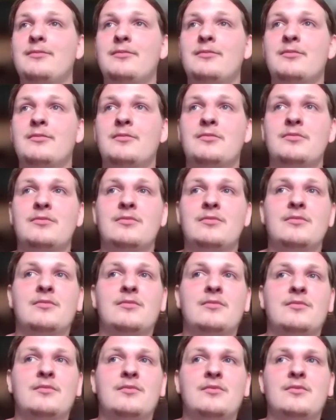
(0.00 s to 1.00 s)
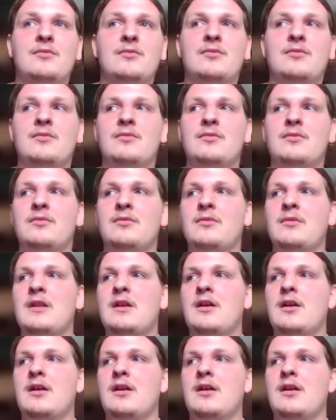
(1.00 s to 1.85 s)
Nobody speaks.